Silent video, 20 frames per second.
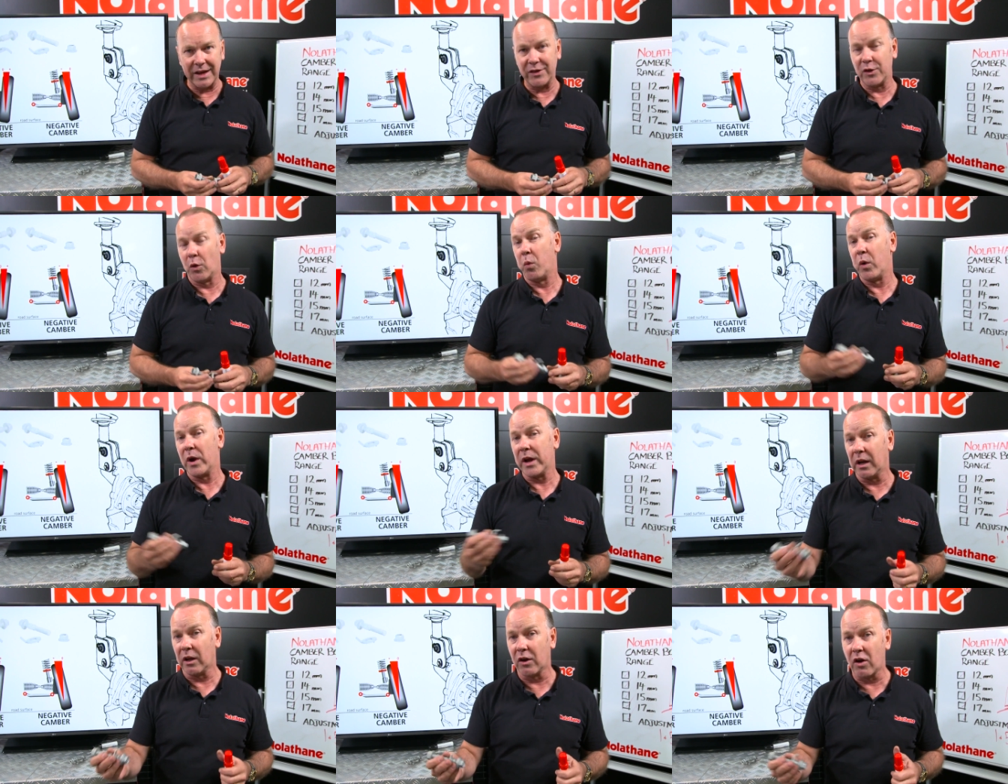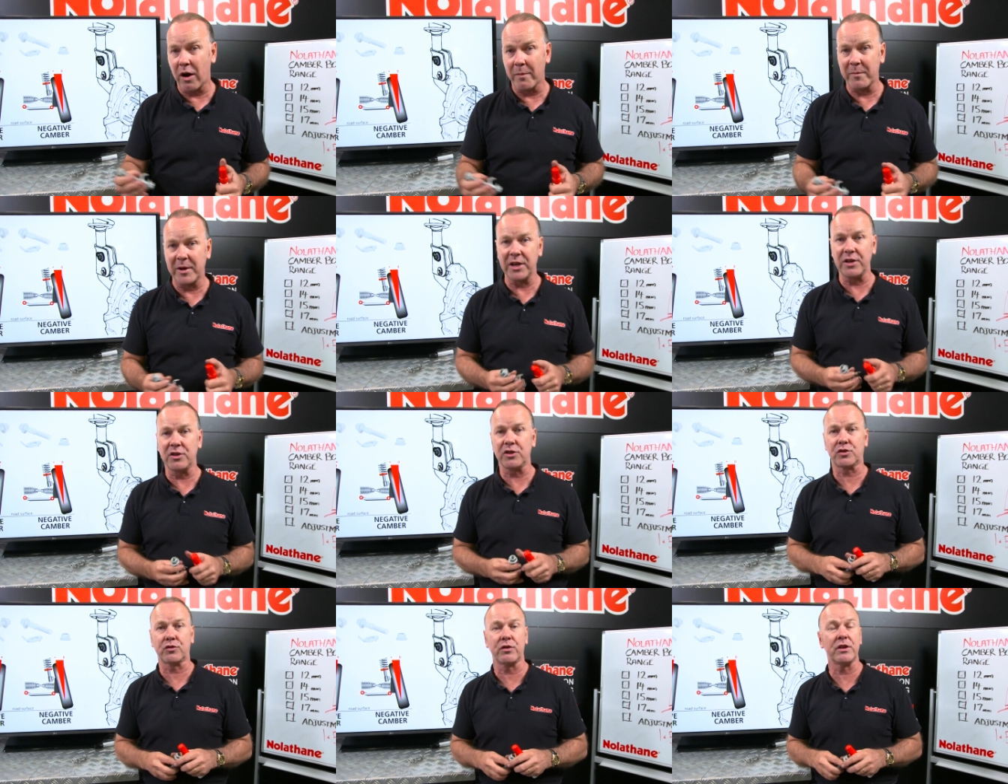in the wheel alignment
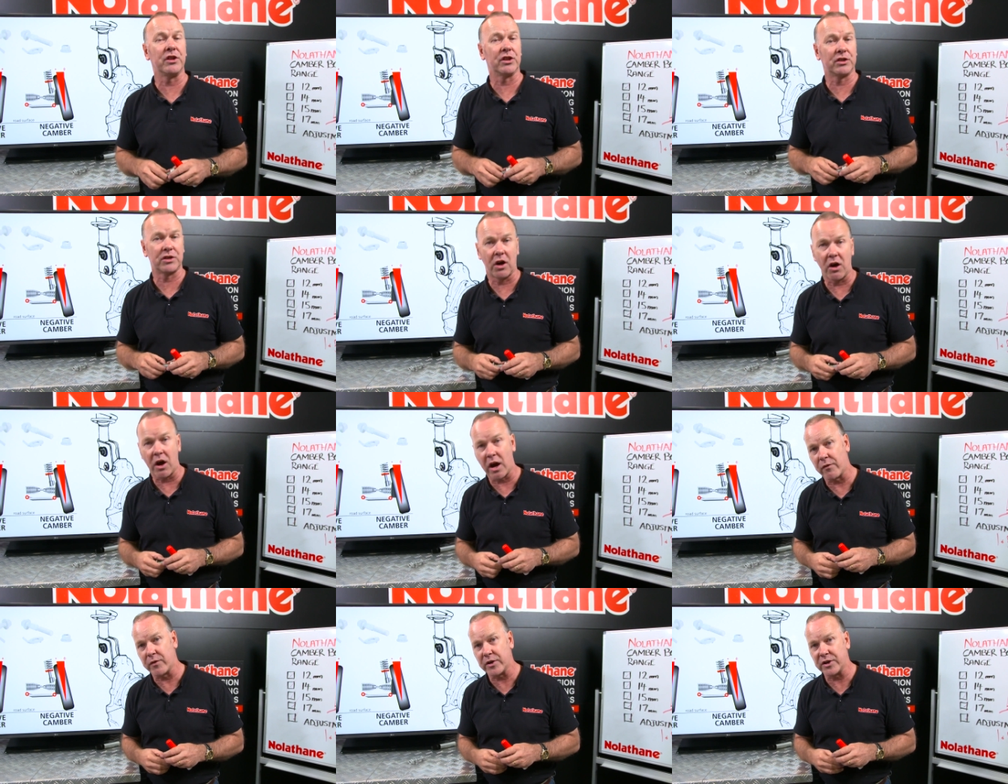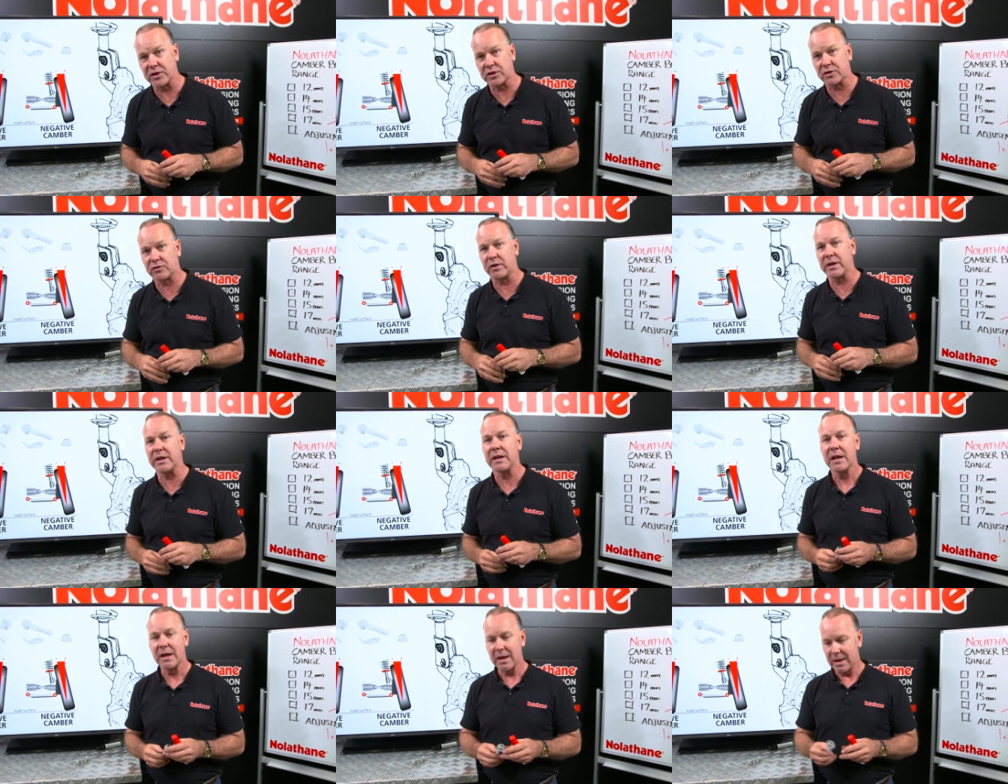industry, the tyre
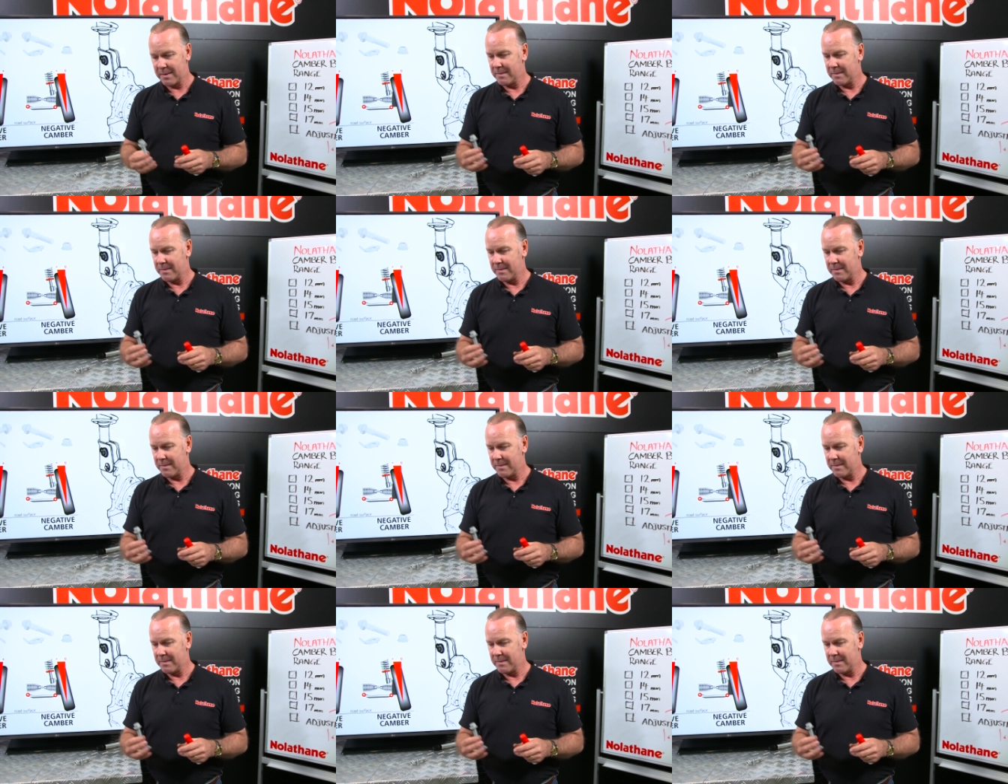industry,